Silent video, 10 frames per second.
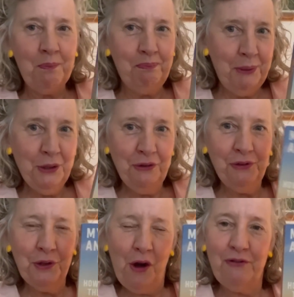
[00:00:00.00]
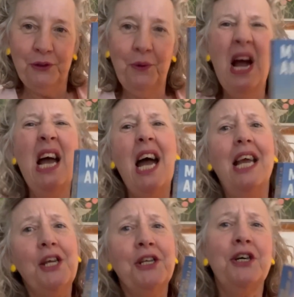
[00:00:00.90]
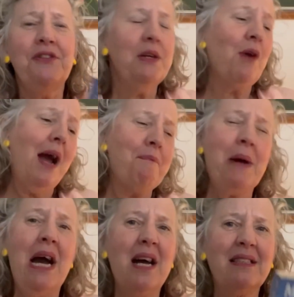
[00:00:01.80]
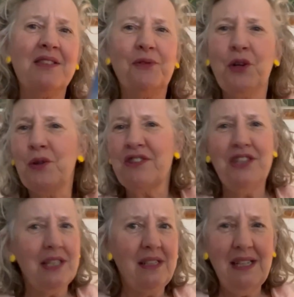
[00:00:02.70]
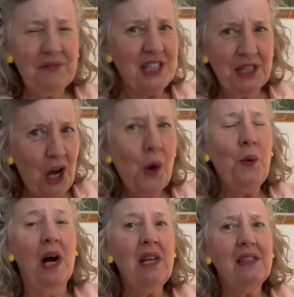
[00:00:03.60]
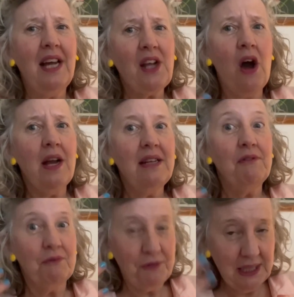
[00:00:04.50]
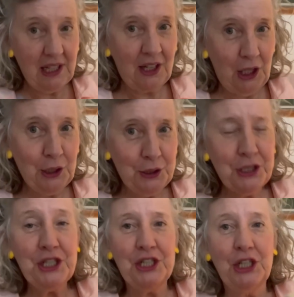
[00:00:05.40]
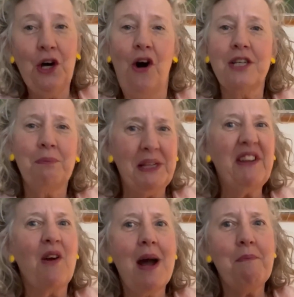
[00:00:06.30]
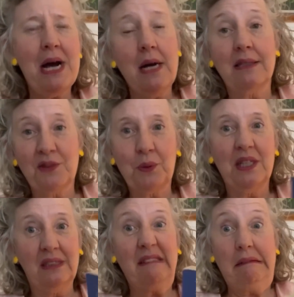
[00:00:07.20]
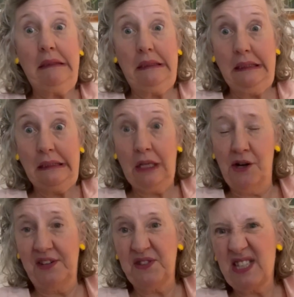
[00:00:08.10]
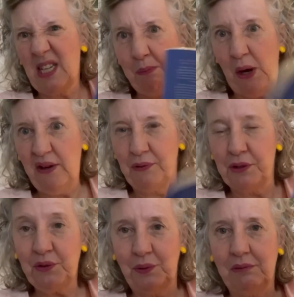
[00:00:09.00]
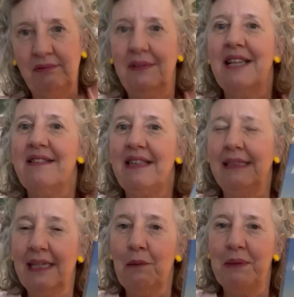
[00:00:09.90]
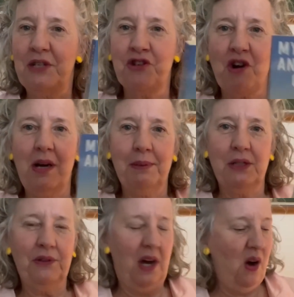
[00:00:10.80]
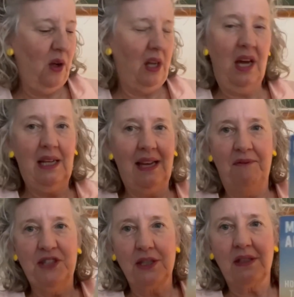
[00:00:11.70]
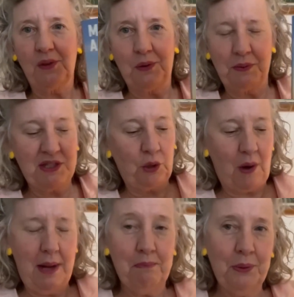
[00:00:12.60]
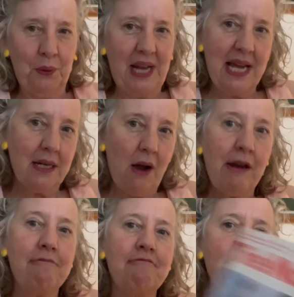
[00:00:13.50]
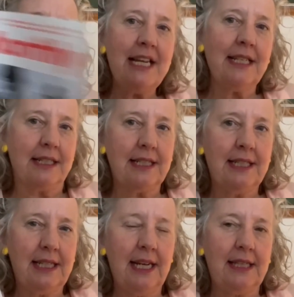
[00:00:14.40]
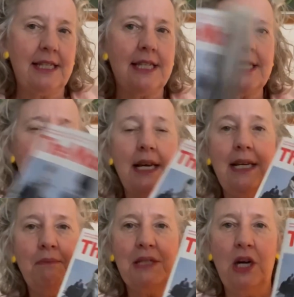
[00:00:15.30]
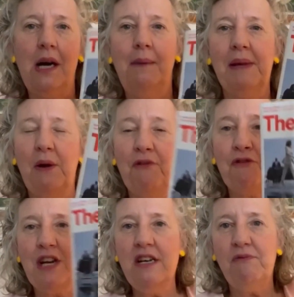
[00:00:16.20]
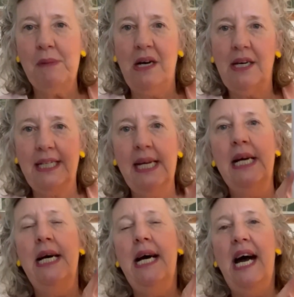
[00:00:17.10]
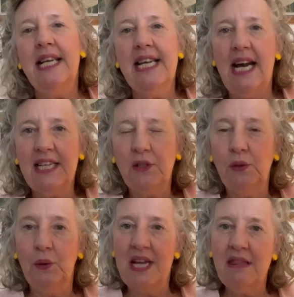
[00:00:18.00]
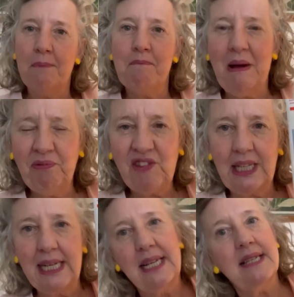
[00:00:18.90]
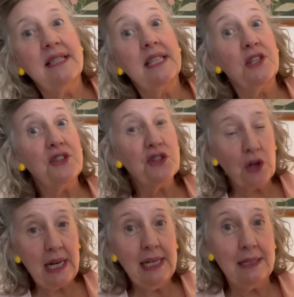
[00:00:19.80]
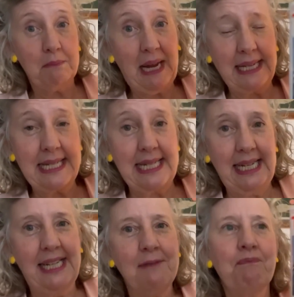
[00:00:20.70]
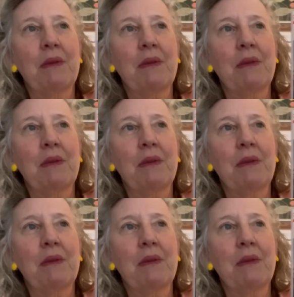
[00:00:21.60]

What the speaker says: Beautiful novel. You know, there are parts, of course, you don't have to know. I feel like I learned a lot, but there are parts where I did kind of skip over. I thought that's a little bit dry, but on the whole, I loved it. Thought it was a great book, and I read it at the same time. Now, a friend of mine had an article in The Monthly. It's an Australian magazine,